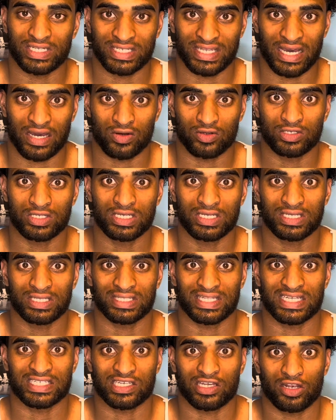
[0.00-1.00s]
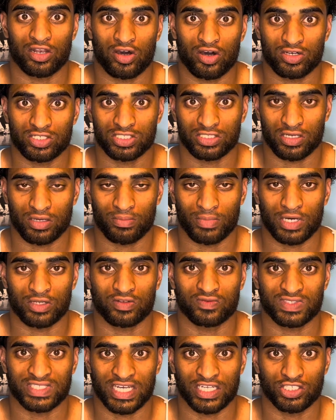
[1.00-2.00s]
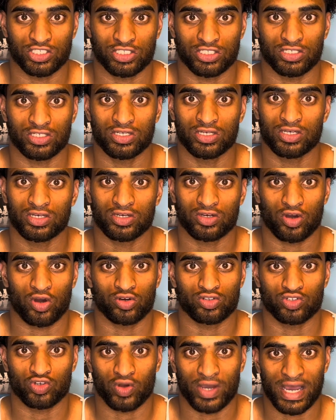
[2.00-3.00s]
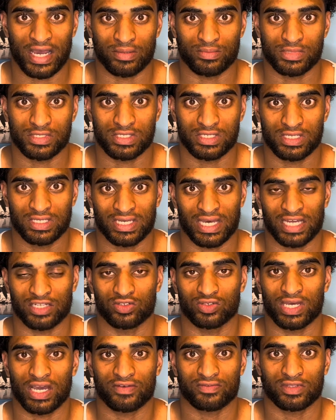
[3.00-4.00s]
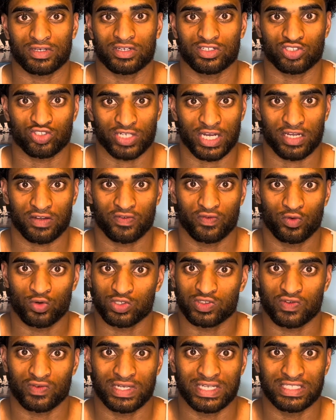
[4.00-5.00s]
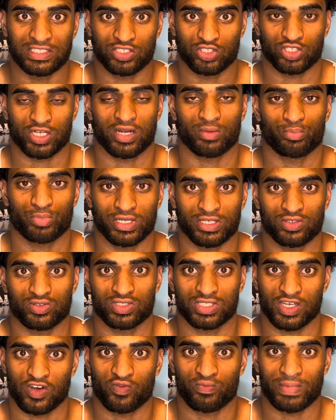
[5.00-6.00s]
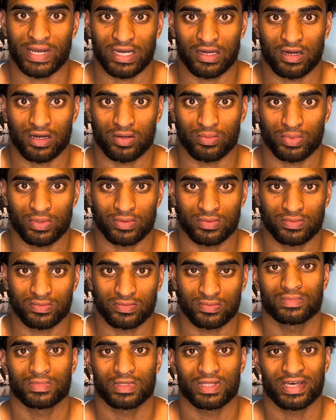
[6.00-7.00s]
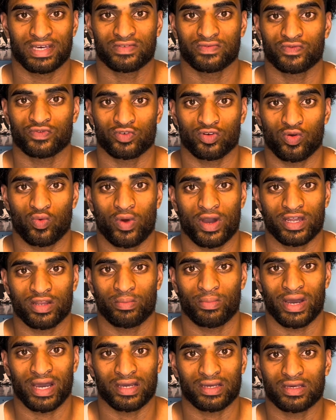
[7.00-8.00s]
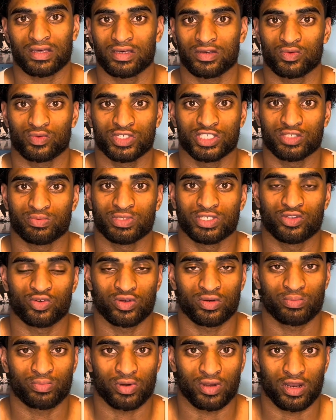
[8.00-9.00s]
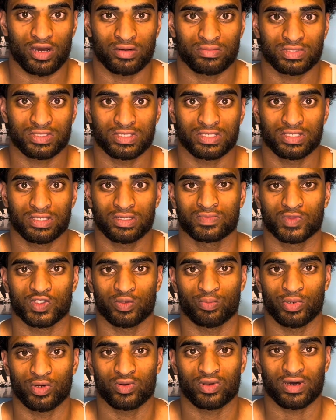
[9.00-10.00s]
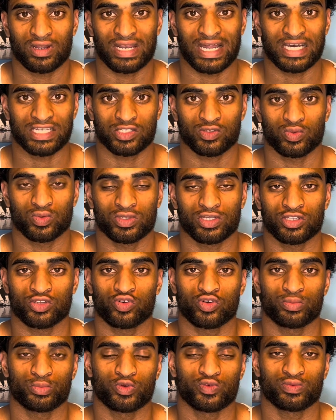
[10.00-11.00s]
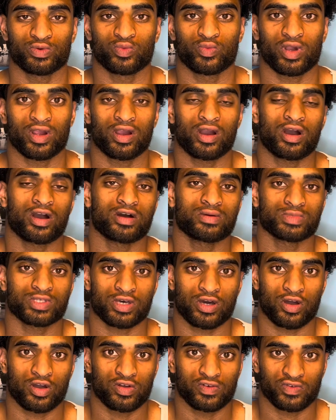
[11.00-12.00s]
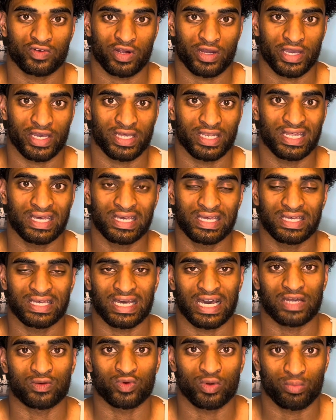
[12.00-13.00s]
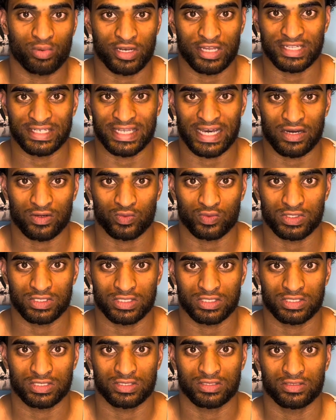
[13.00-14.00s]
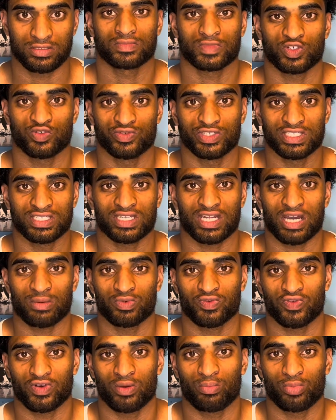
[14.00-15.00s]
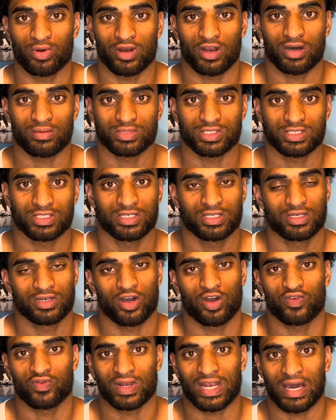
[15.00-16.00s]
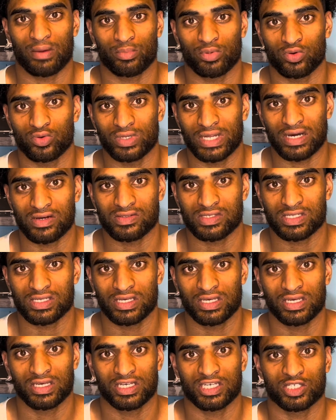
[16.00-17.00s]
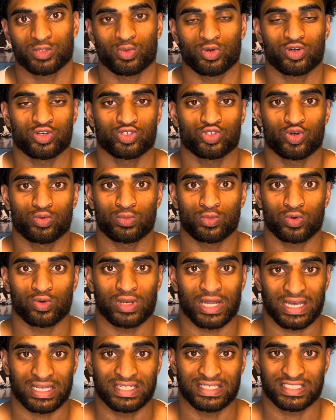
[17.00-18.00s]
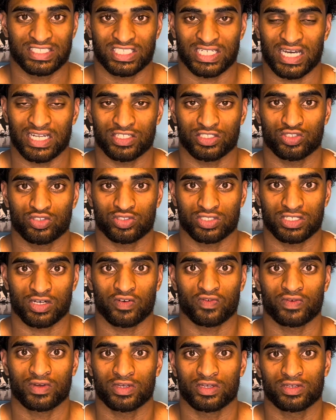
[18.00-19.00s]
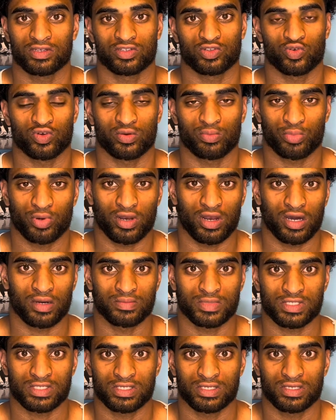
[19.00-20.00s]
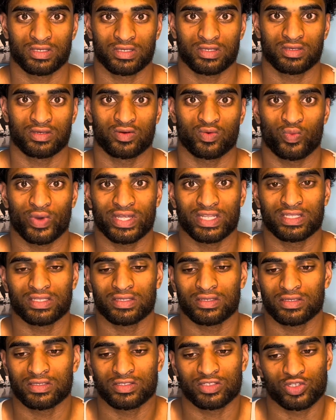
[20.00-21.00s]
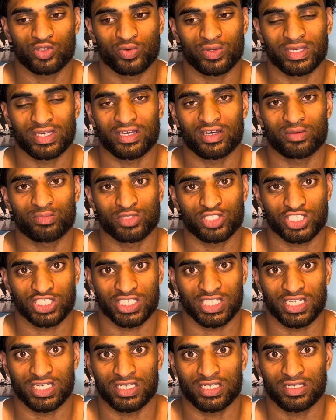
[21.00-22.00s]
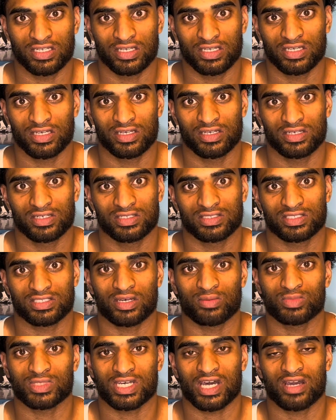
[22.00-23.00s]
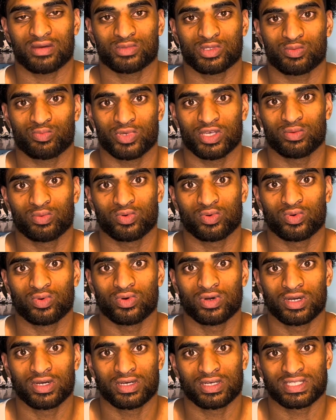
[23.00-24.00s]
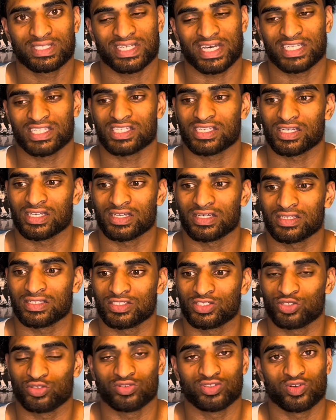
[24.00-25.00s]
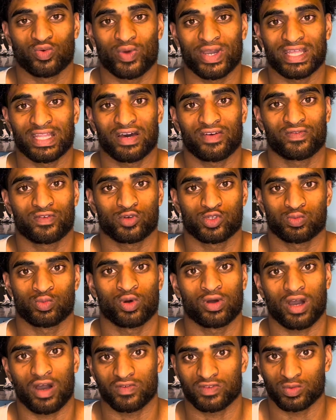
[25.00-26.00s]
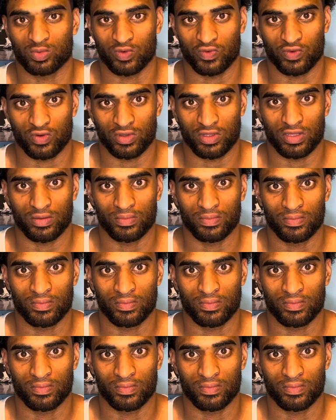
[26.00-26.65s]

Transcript: down, there's a large amount of tension on your abs and you have to contract forcefully to try and bring yourself back up. Then for a wider back, we should be doing pull-ups. To build our lats, we want to do a movement where our arms are over our head and we're pulling downwards. The reason I prefer pull-ups over lat pull-downs is because you're more likely to challenge yourself doing pull-ups. When doing a machine, sometimes people tend to choose a weight that feels more comfortable for them.